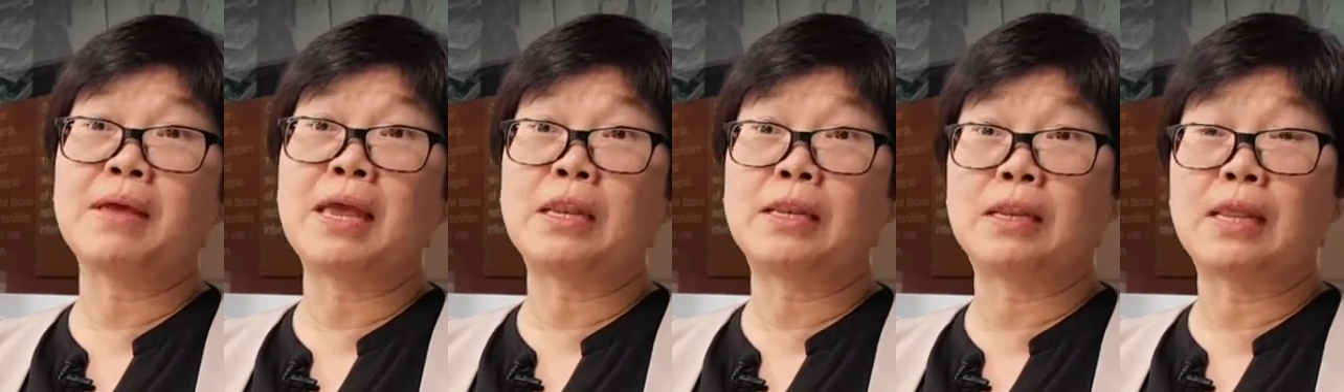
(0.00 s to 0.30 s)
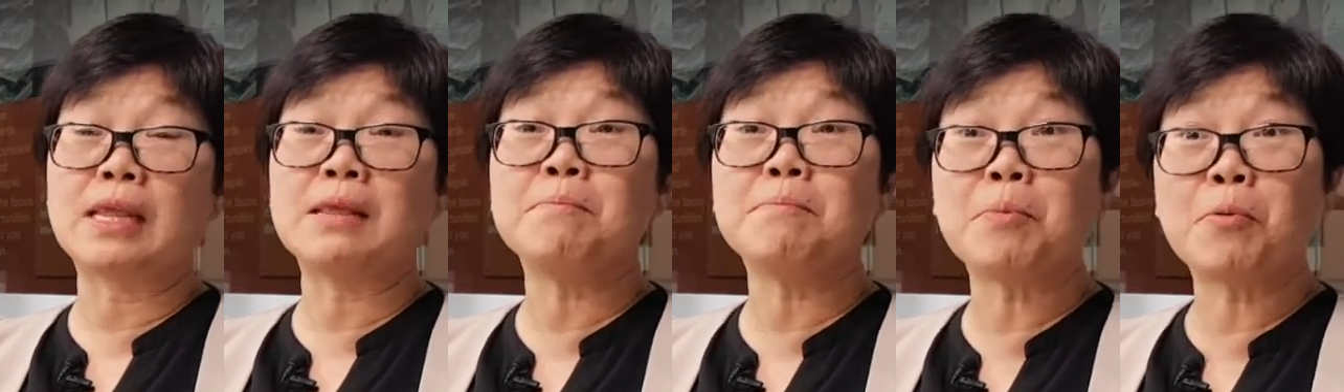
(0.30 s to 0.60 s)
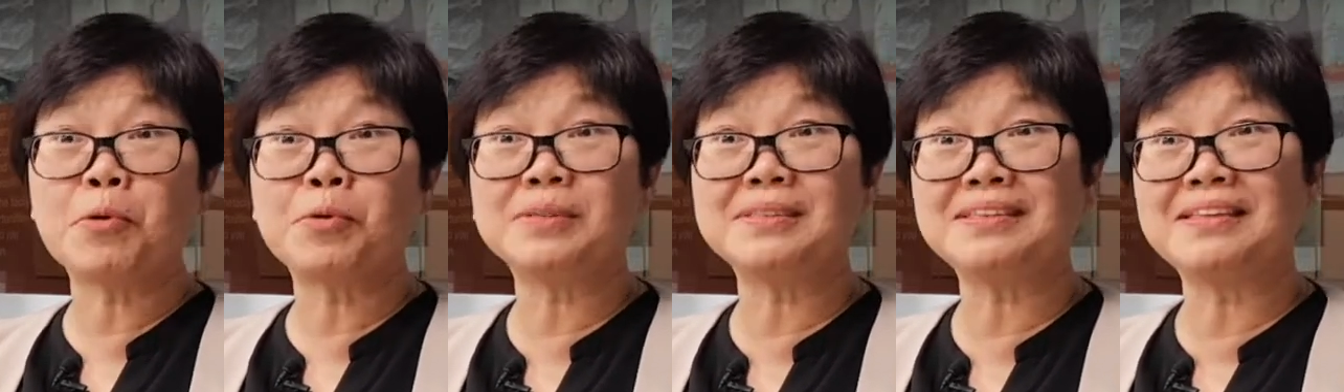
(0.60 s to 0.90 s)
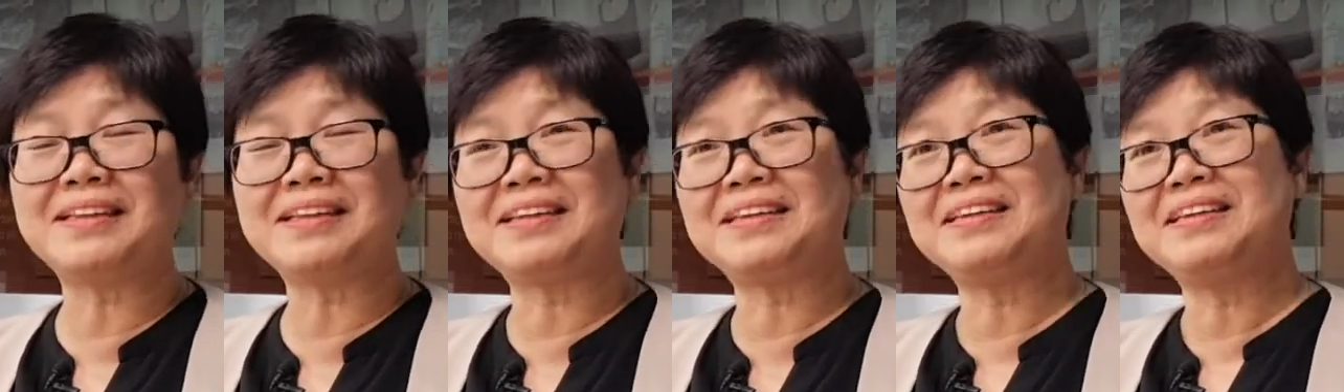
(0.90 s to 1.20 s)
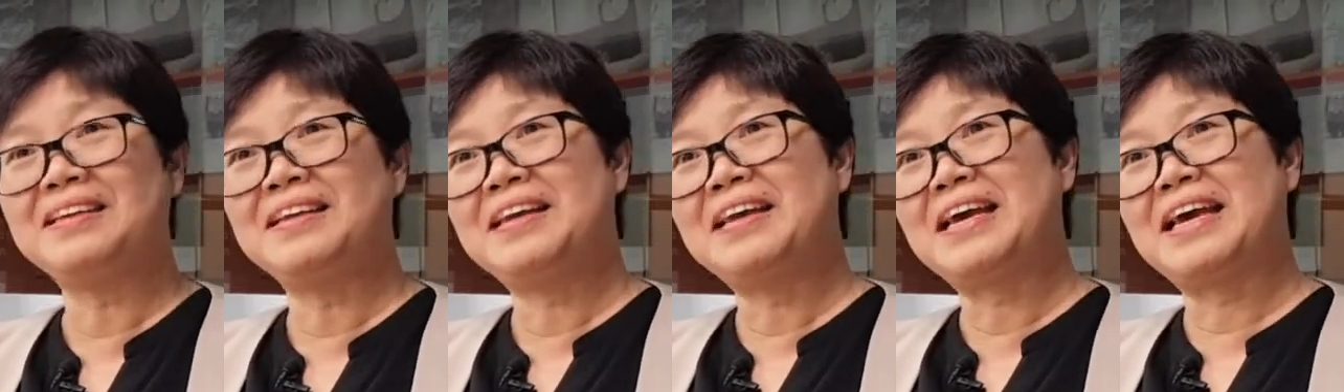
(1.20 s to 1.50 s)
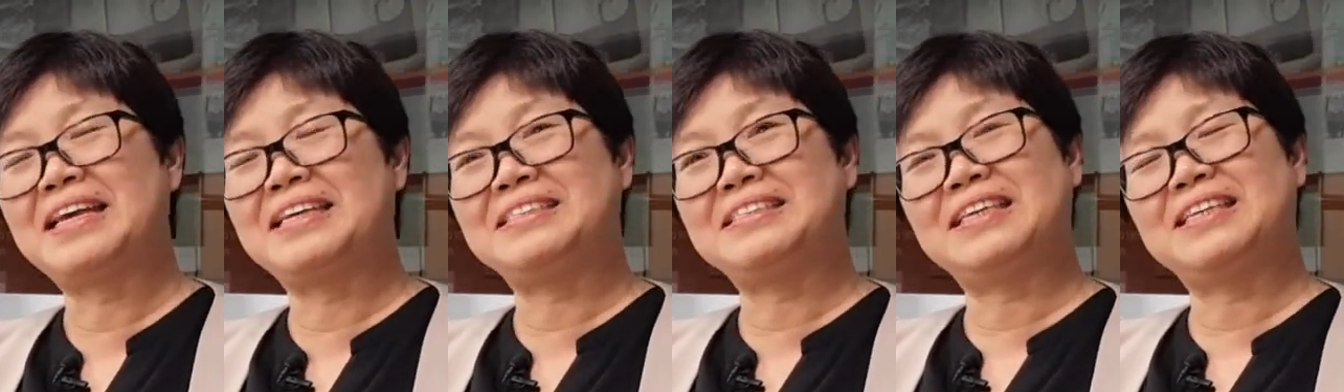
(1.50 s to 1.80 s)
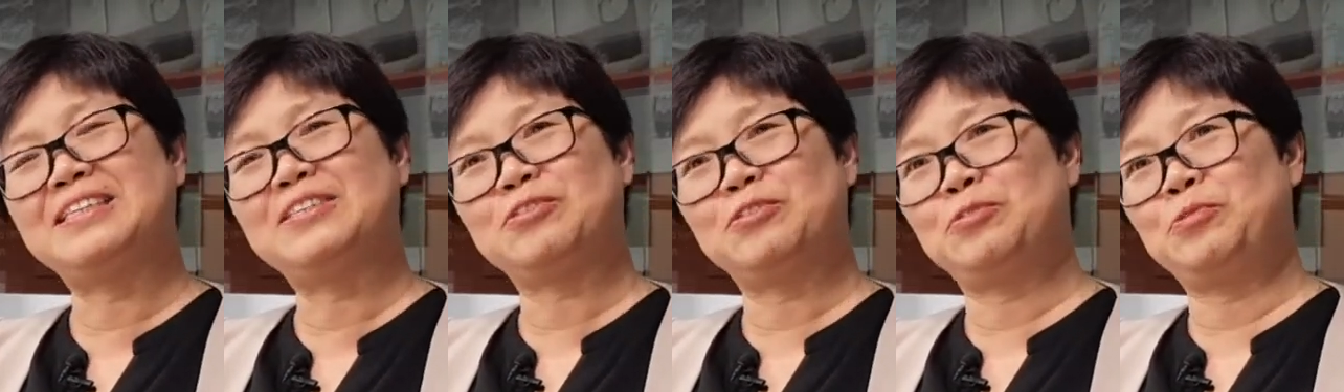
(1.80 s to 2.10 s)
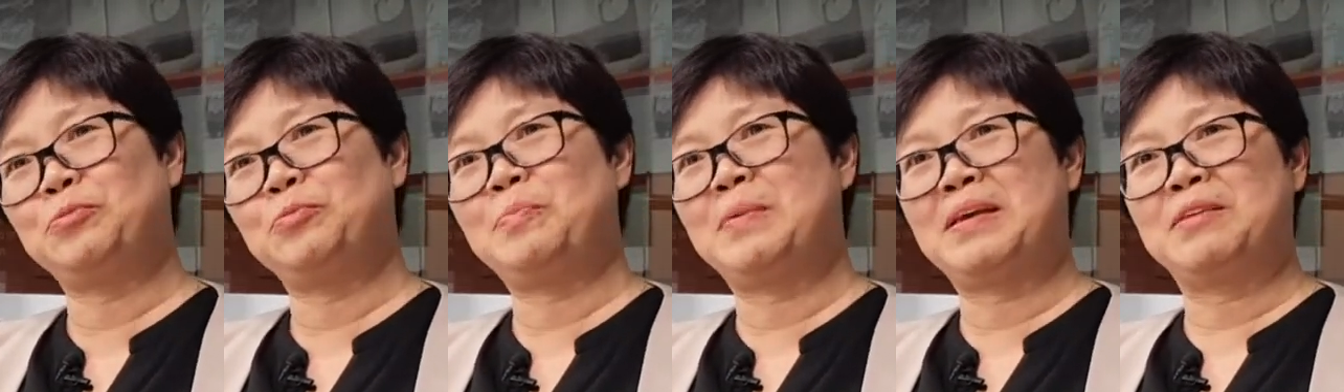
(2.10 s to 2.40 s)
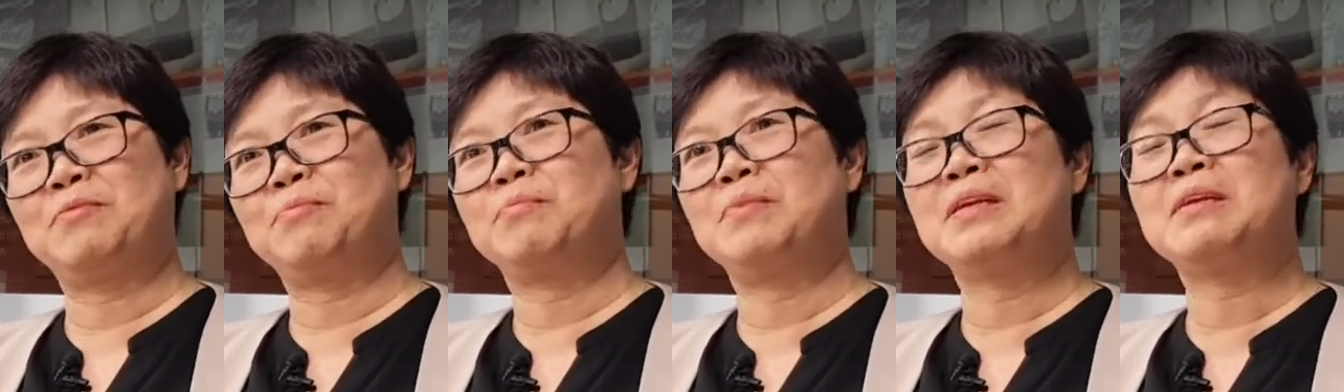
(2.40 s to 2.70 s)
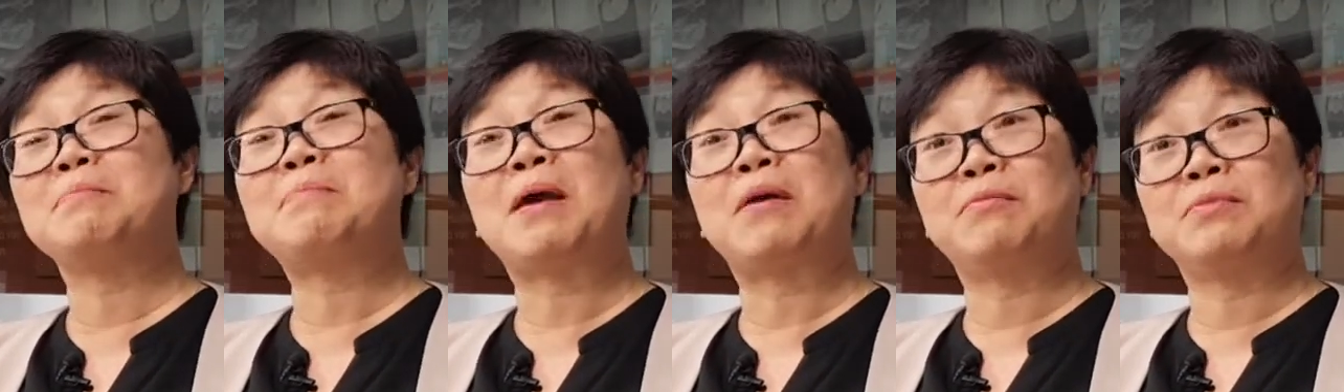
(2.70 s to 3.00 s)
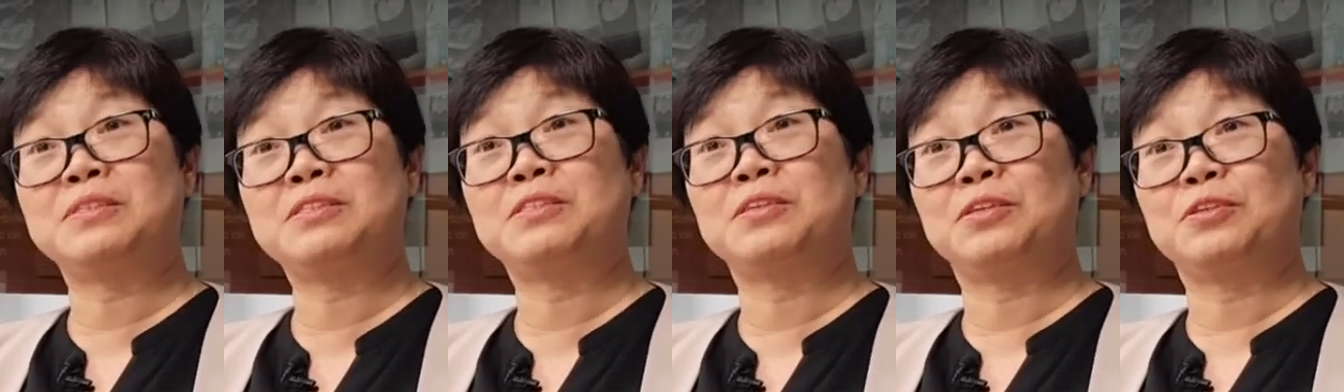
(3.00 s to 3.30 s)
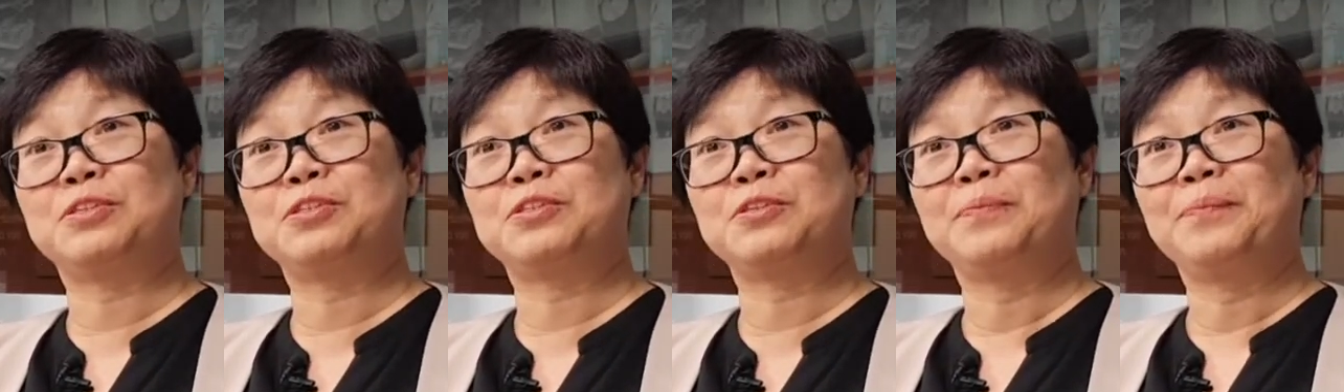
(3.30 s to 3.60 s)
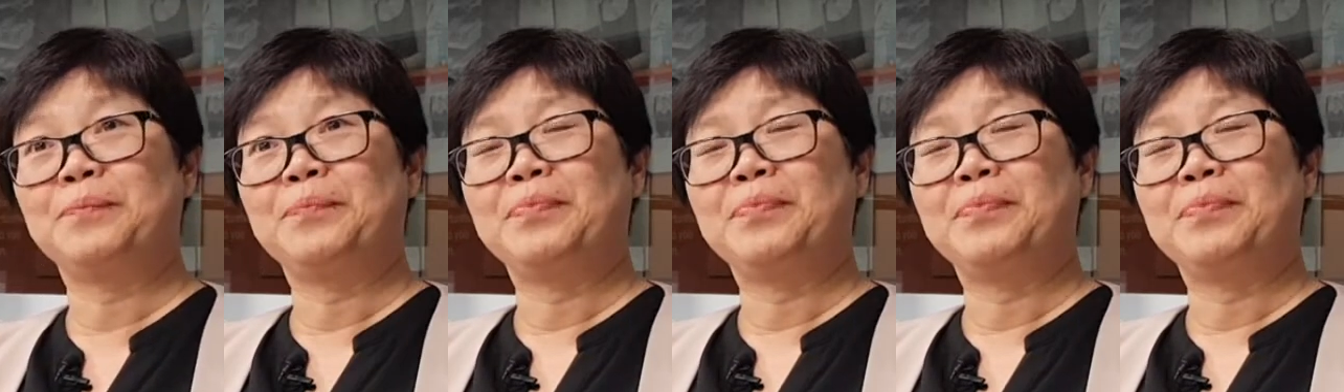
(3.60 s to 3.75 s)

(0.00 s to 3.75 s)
And importantly, I intended to do it by research.